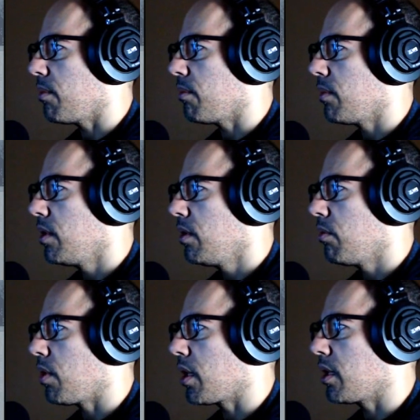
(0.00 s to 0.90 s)
where I
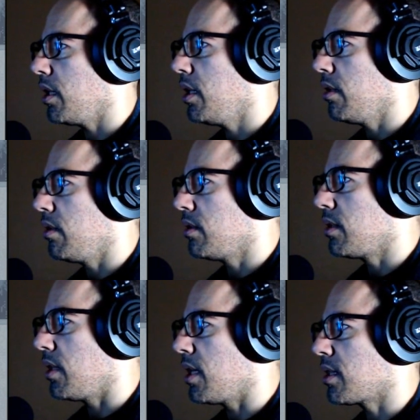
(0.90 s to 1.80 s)
can heal
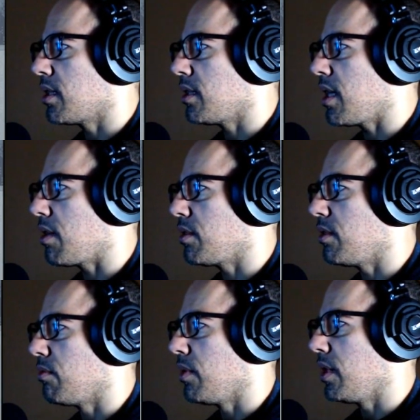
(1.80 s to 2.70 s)
Celeste? Because now she's
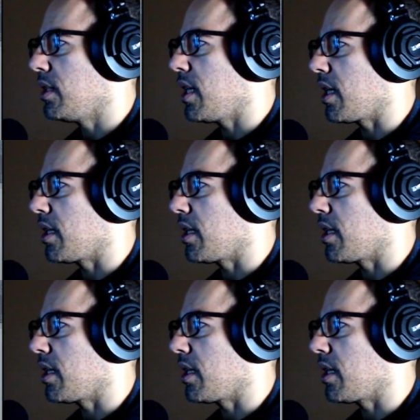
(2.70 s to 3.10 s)
really taking it.